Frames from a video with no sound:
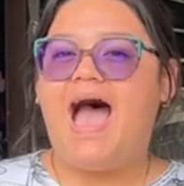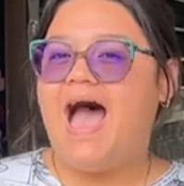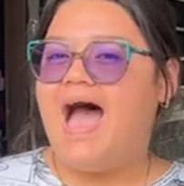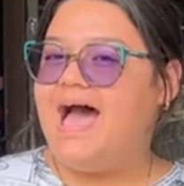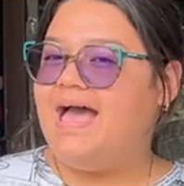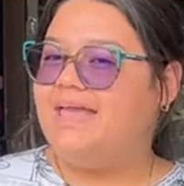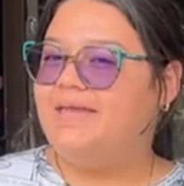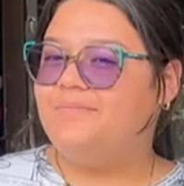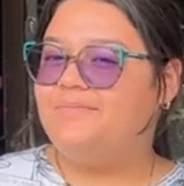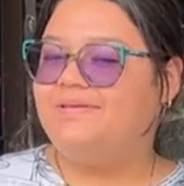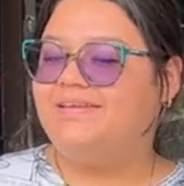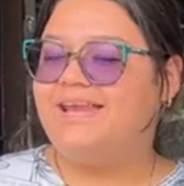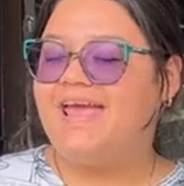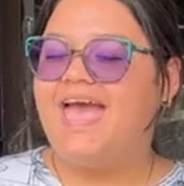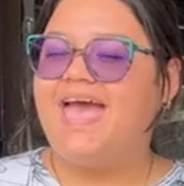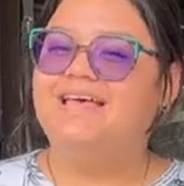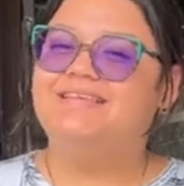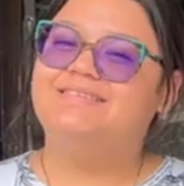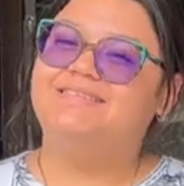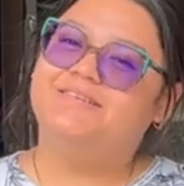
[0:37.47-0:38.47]
I am an
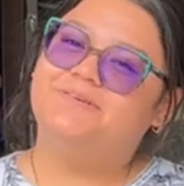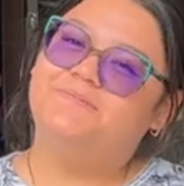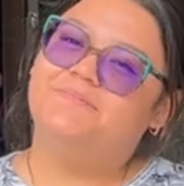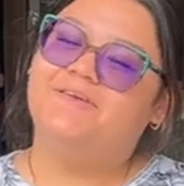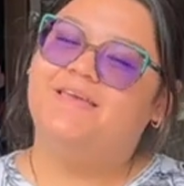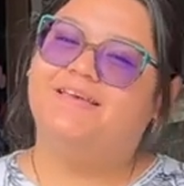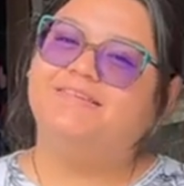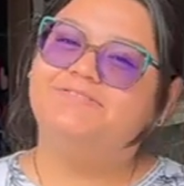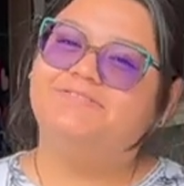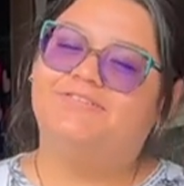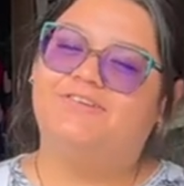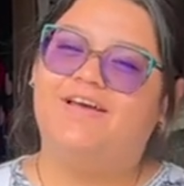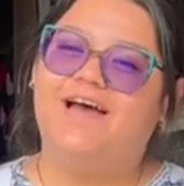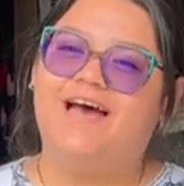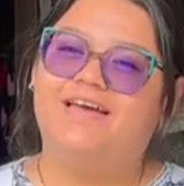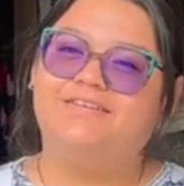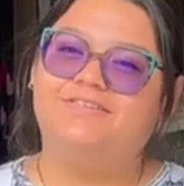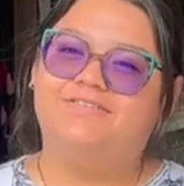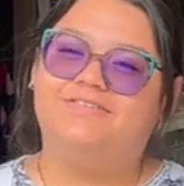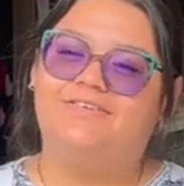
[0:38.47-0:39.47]
SJBS
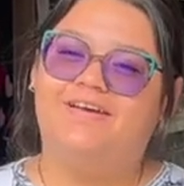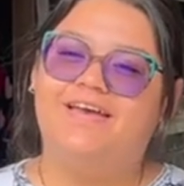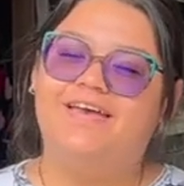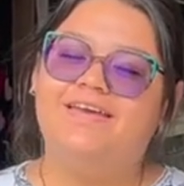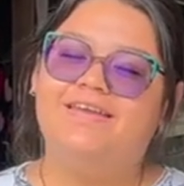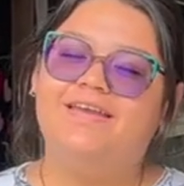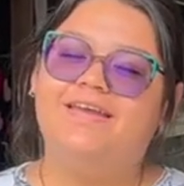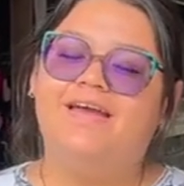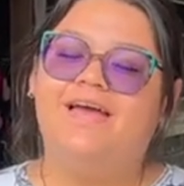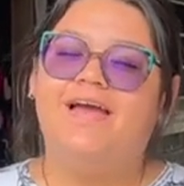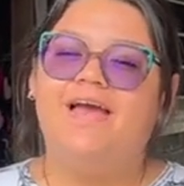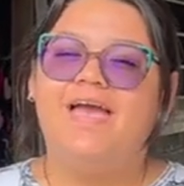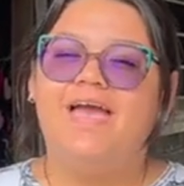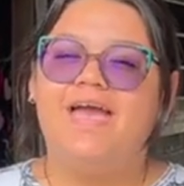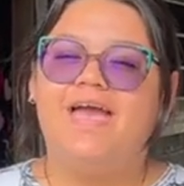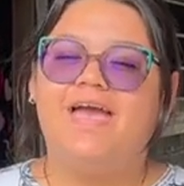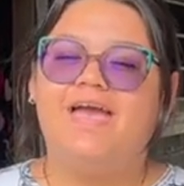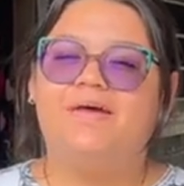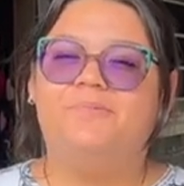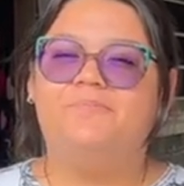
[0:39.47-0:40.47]
graduate
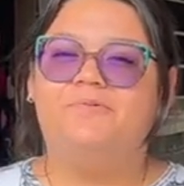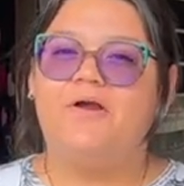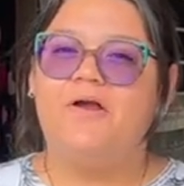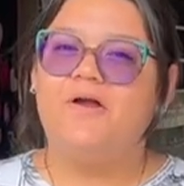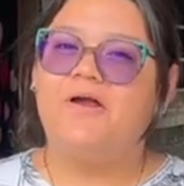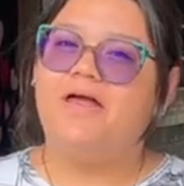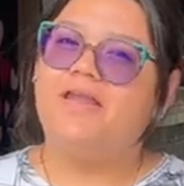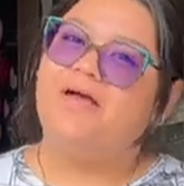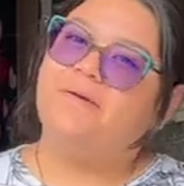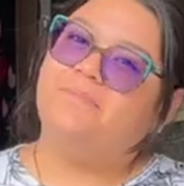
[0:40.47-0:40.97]
and program